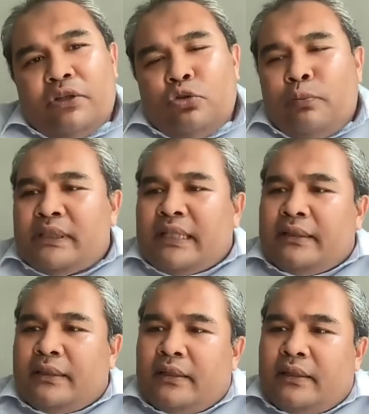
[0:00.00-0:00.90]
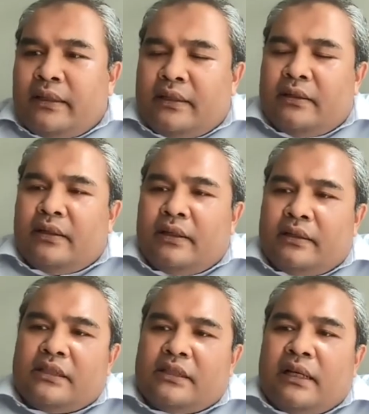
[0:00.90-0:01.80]
you presented earlier,
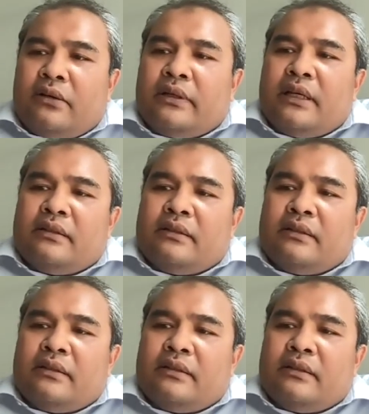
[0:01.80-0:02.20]
just now,